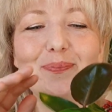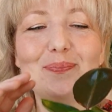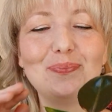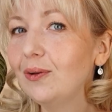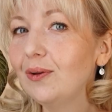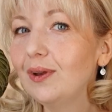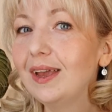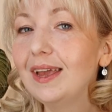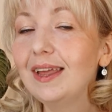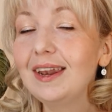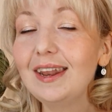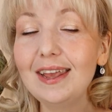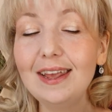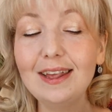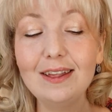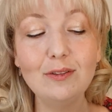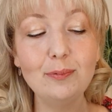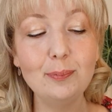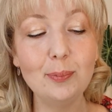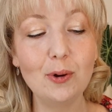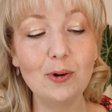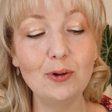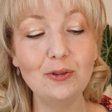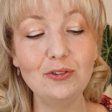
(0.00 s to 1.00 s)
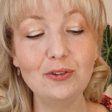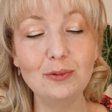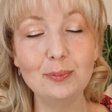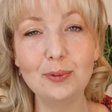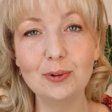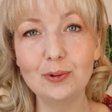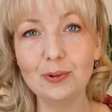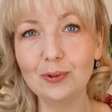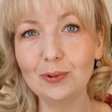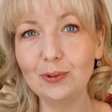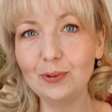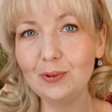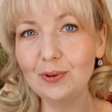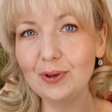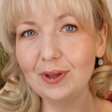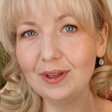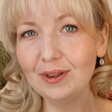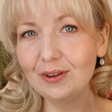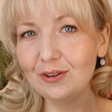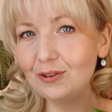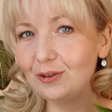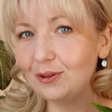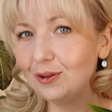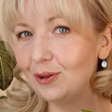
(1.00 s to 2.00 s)
It is possible
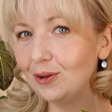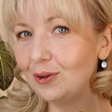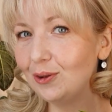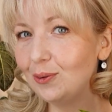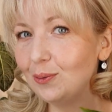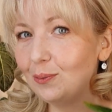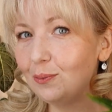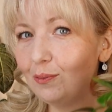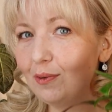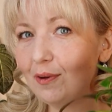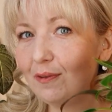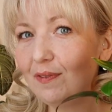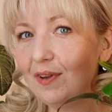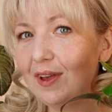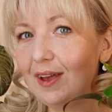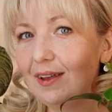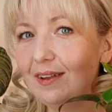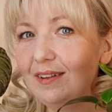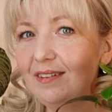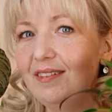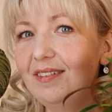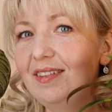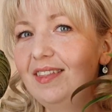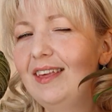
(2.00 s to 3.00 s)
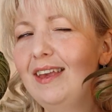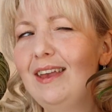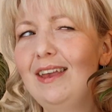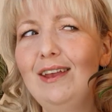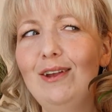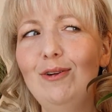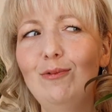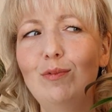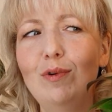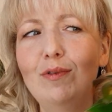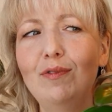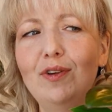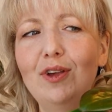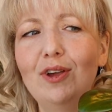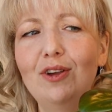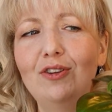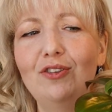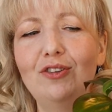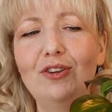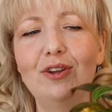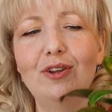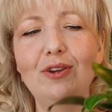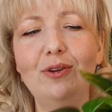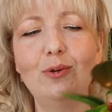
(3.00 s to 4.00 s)
to reverse the
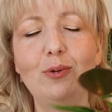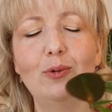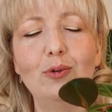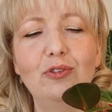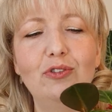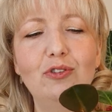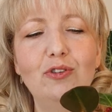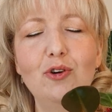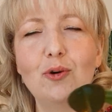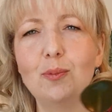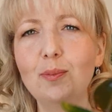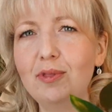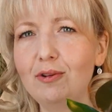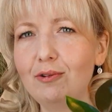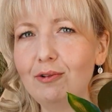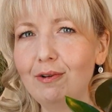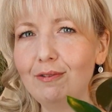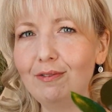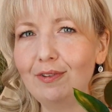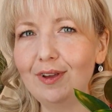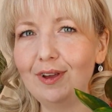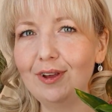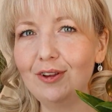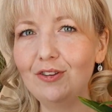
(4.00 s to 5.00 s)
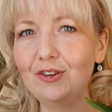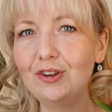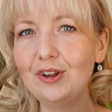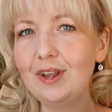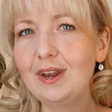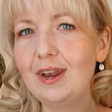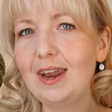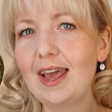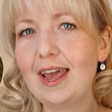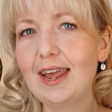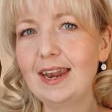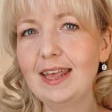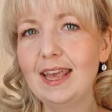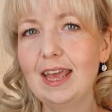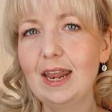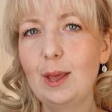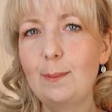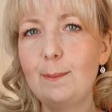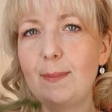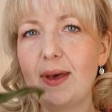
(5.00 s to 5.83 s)
reversion or stop the reversion and get it